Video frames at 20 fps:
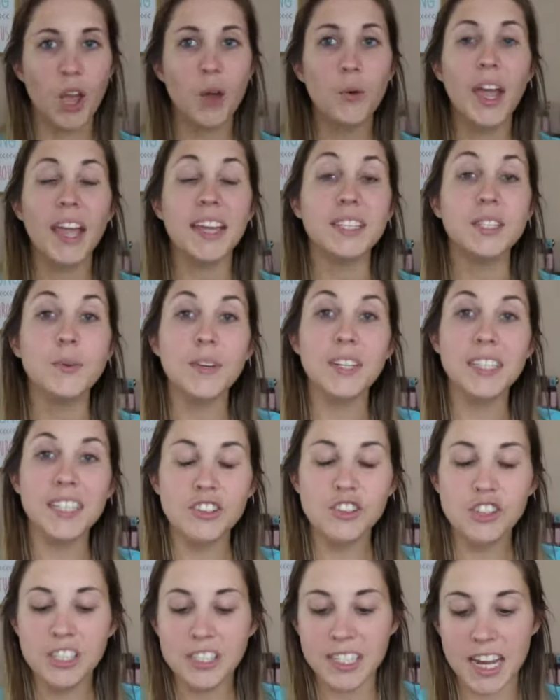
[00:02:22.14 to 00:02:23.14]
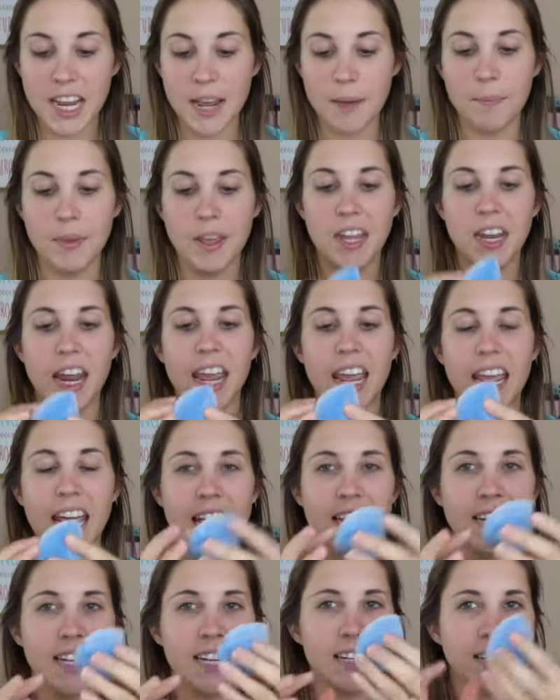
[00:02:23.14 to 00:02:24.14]
Okay, so I did just damp it,
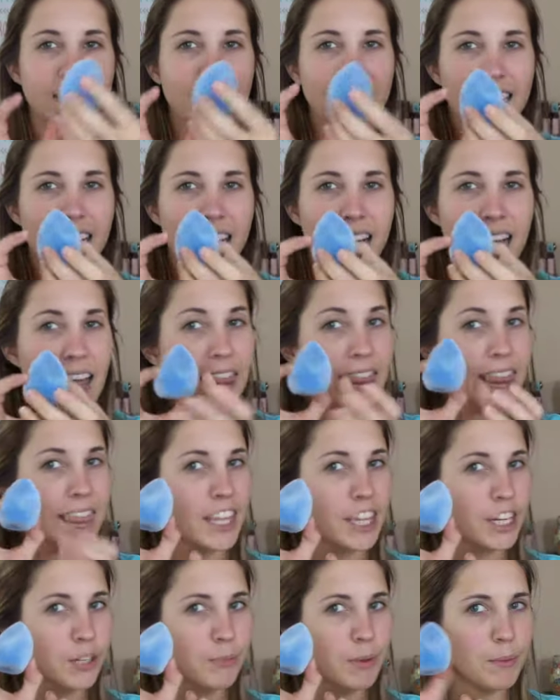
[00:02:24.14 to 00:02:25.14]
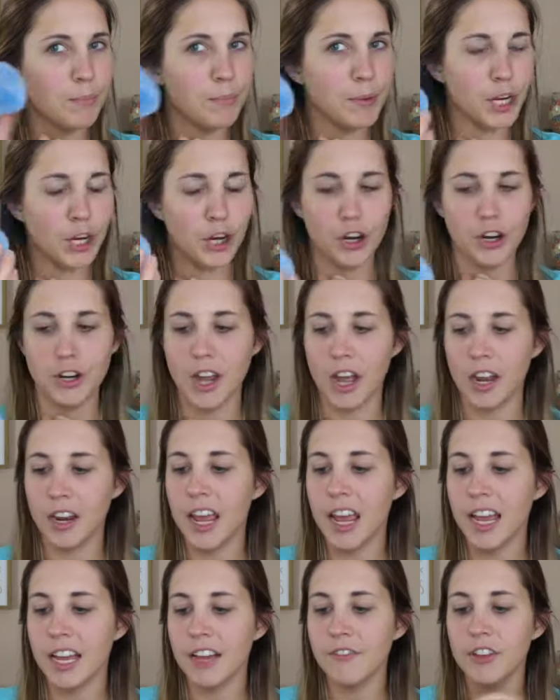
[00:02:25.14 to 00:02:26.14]
and it did get a little bit bigger, not a
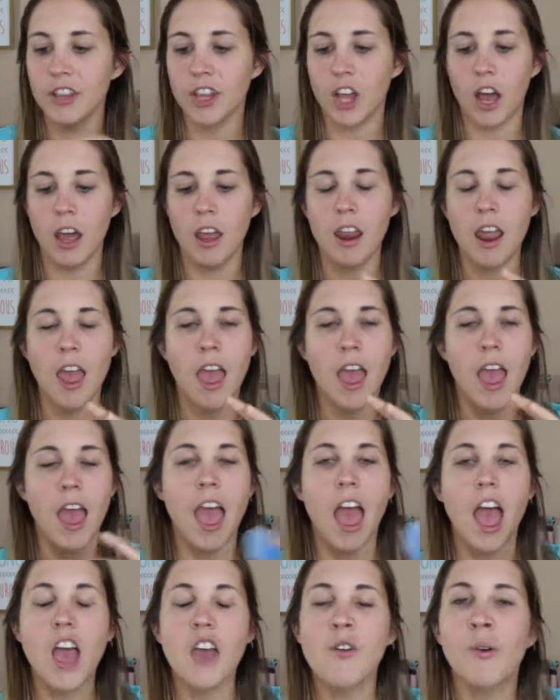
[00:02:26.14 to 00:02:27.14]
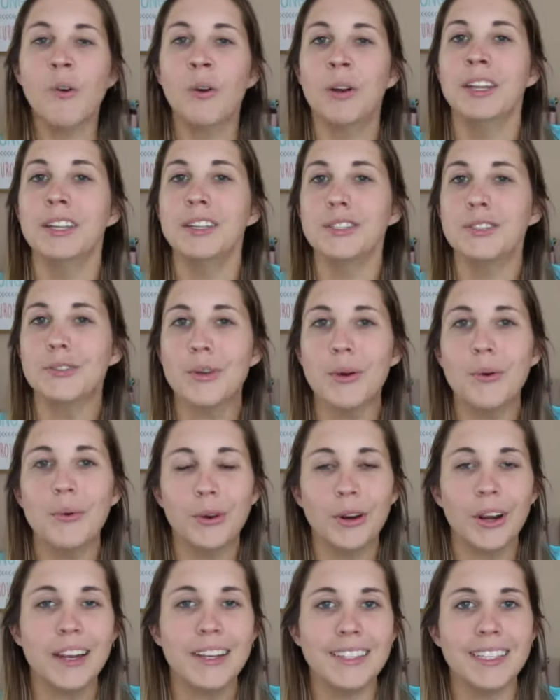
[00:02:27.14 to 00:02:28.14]
heck of a lot. And what is so
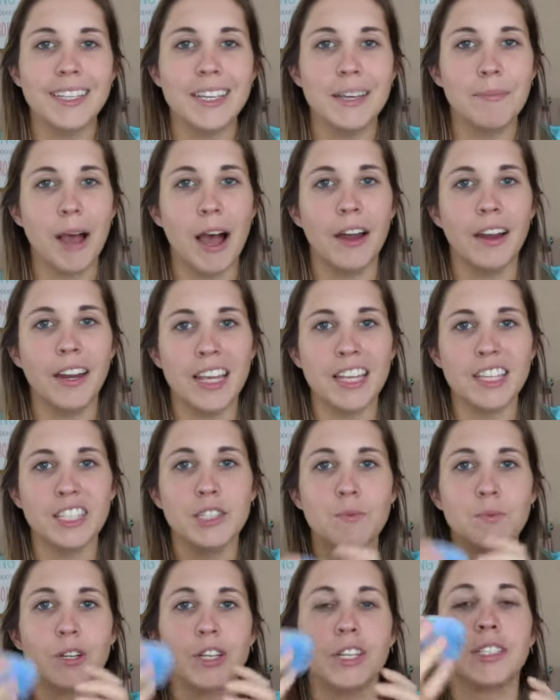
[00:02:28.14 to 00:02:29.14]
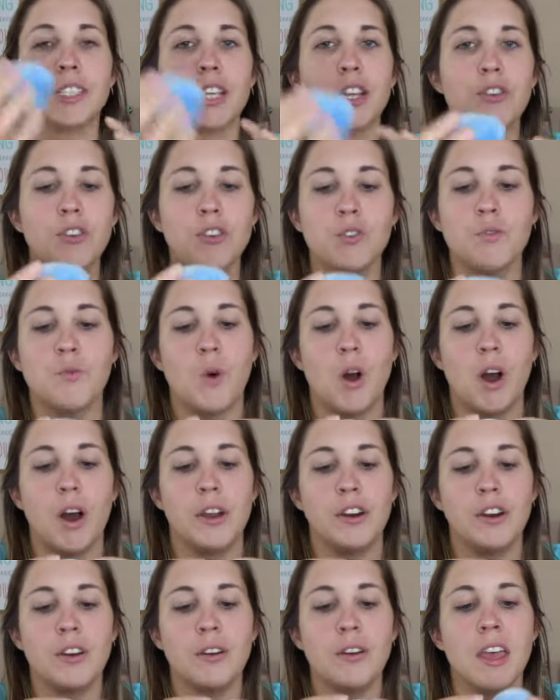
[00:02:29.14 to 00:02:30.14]
crazy about it is that when it's under the
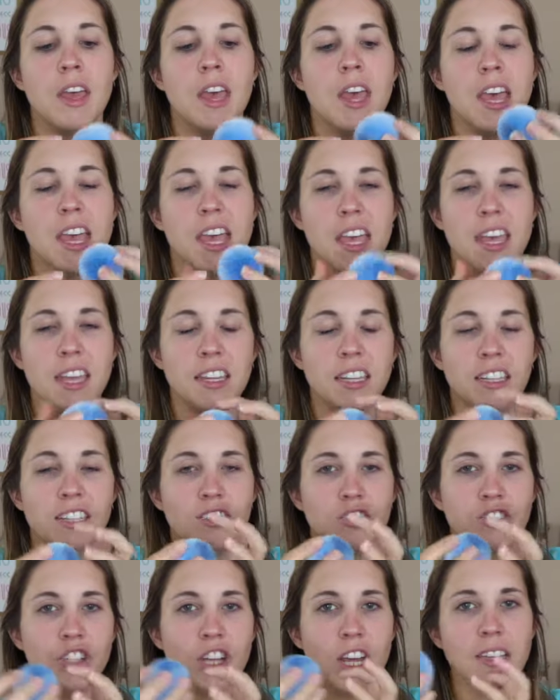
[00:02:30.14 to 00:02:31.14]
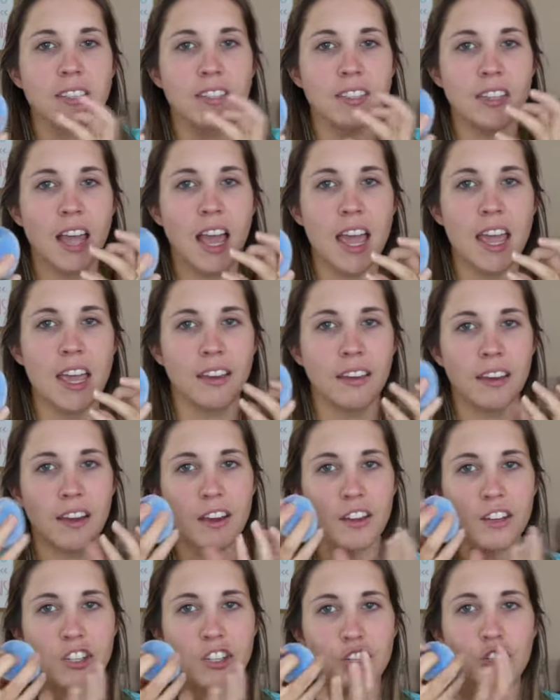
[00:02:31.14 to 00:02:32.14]
water, it is just like
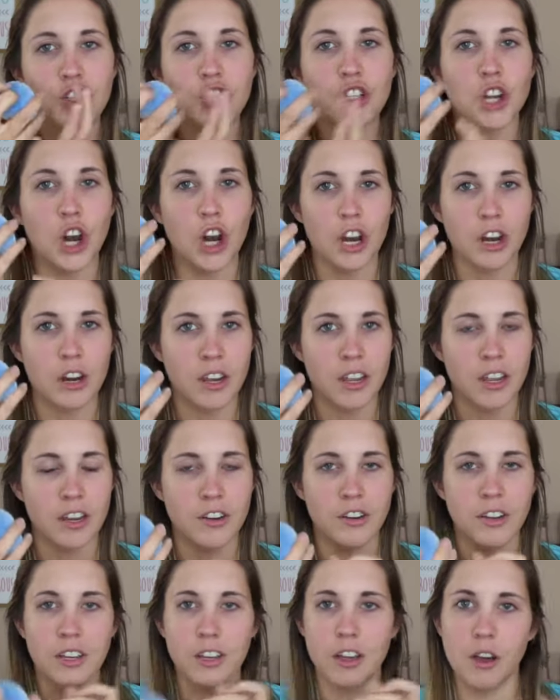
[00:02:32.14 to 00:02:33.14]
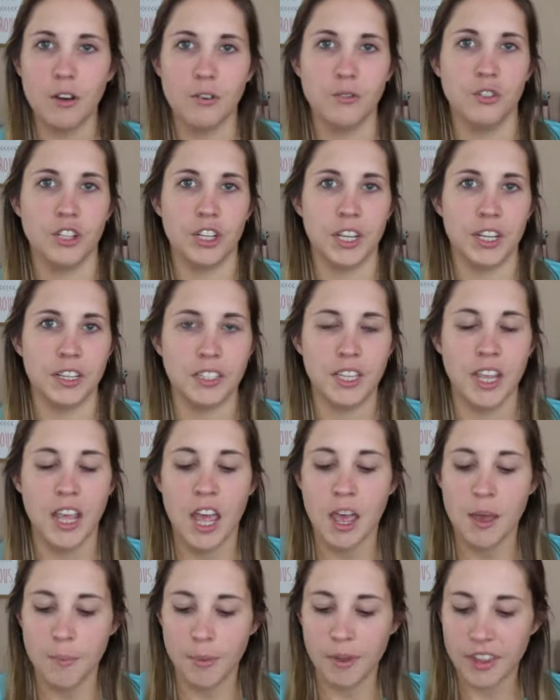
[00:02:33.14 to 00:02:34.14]
dark, and you're like, oh geez.
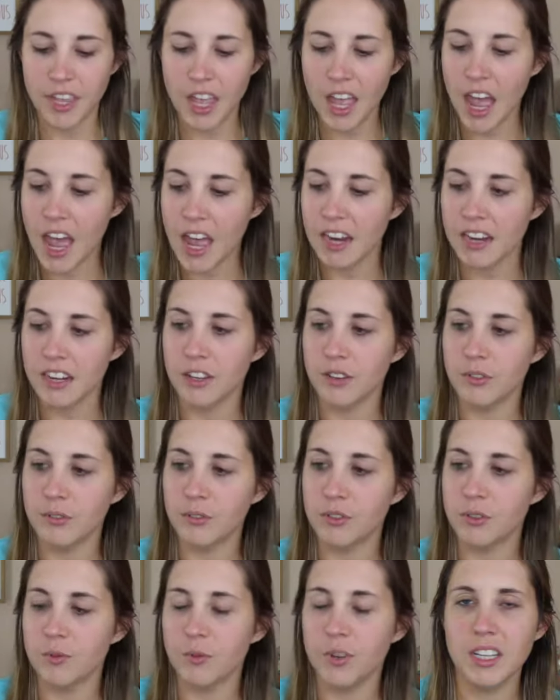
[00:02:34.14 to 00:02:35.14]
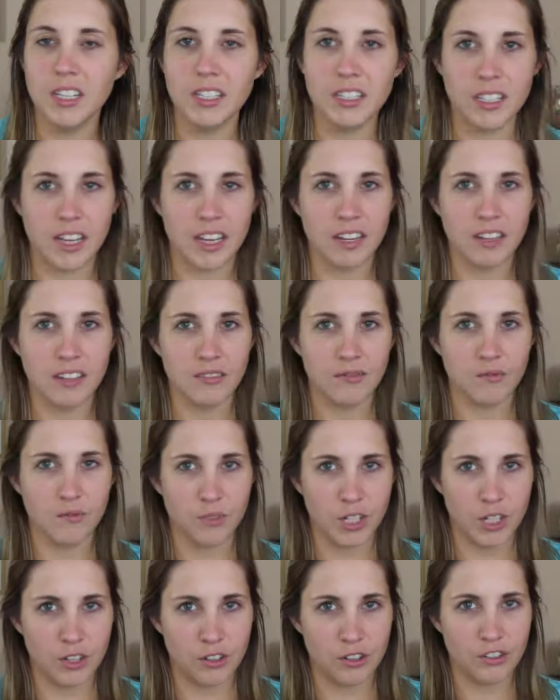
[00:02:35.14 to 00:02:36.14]
But then you squeeze it
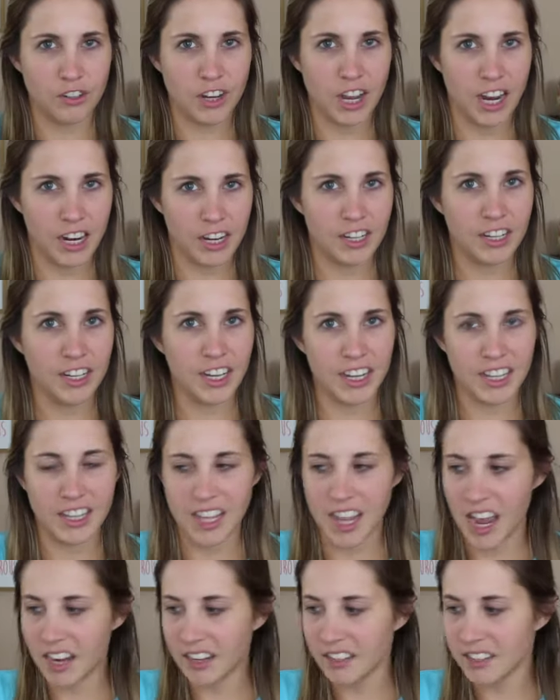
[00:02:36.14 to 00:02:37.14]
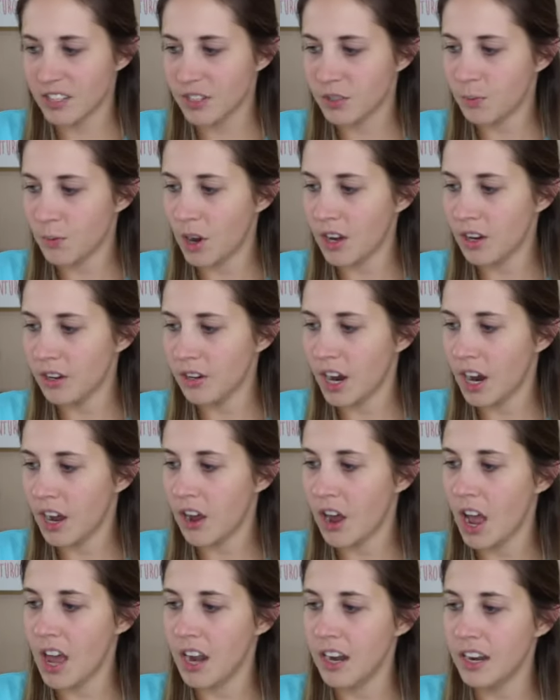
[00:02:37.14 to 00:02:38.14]
when you're kind of getting the excess water
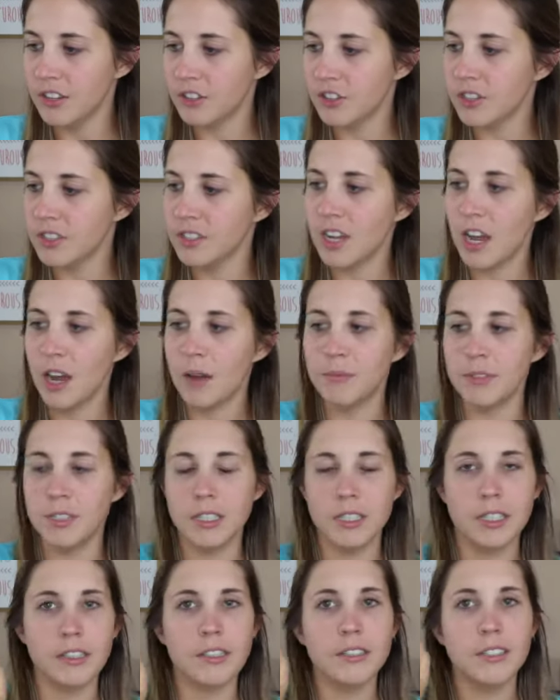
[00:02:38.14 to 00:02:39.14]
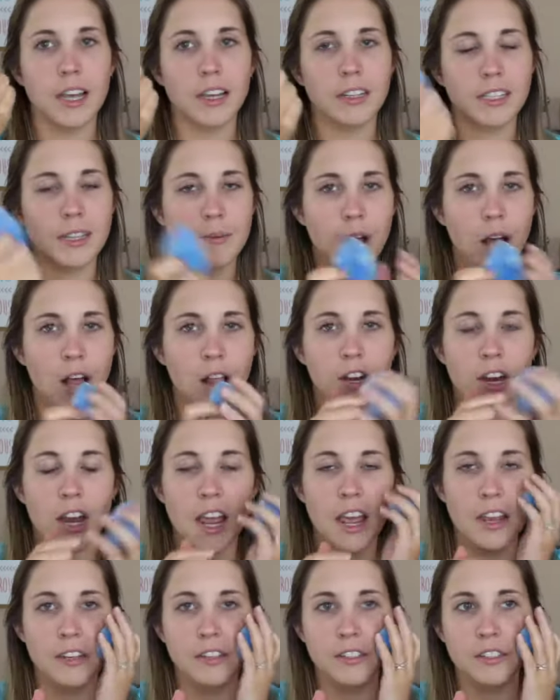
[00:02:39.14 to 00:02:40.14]
out, and it just comes this exact same color.
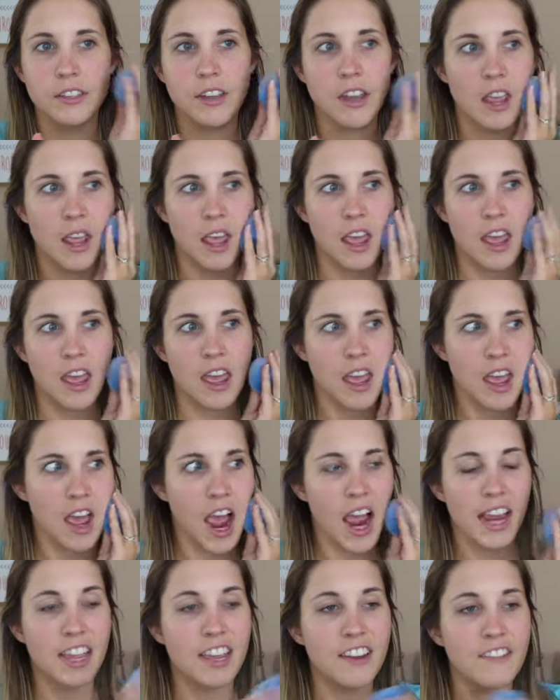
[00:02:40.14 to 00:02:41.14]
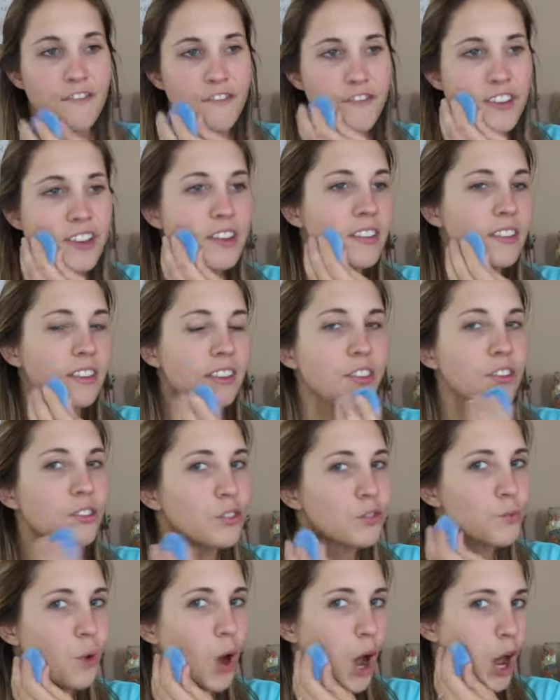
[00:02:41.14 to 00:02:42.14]
And I can feel that
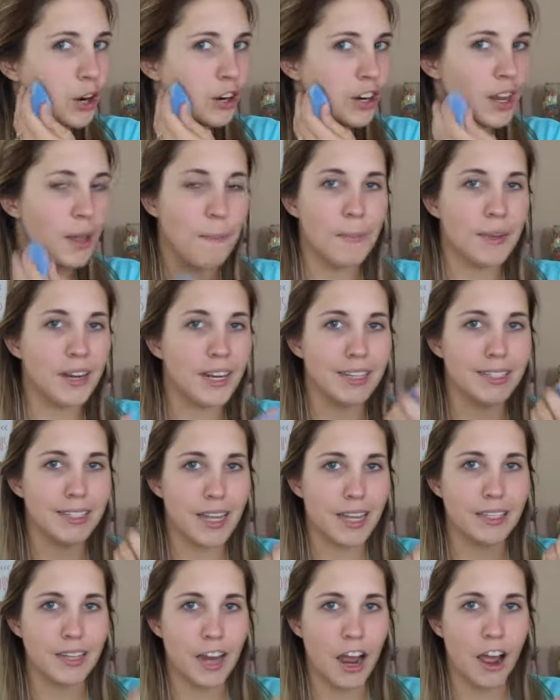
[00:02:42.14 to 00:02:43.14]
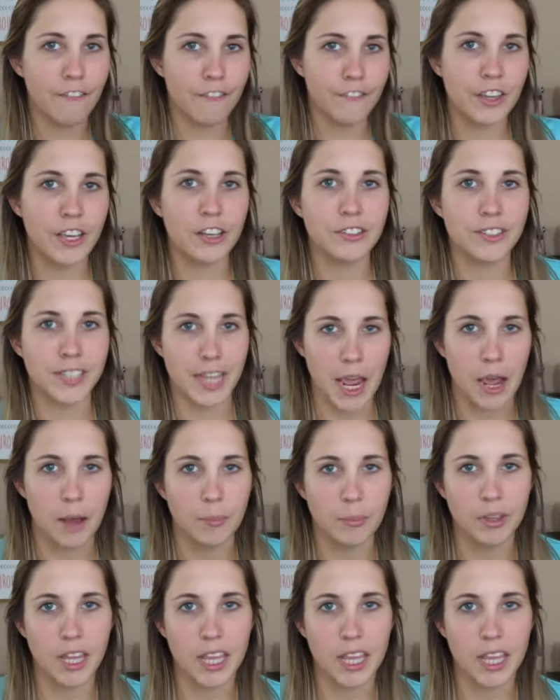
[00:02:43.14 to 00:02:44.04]
there's water in it, but it does not feel damp.